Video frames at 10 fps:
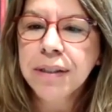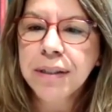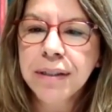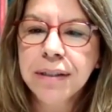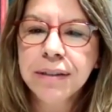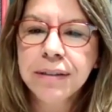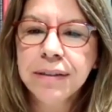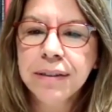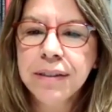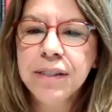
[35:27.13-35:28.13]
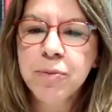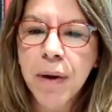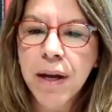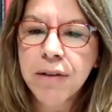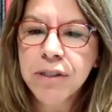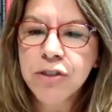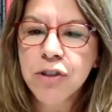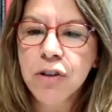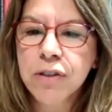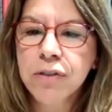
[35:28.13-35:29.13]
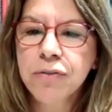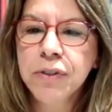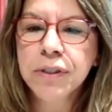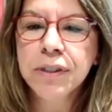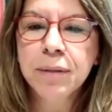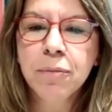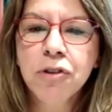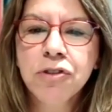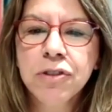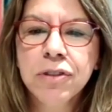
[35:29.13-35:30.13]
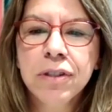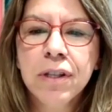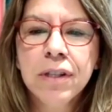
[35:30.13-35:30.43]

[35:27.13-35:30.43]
An inspiring talk, feeling emotional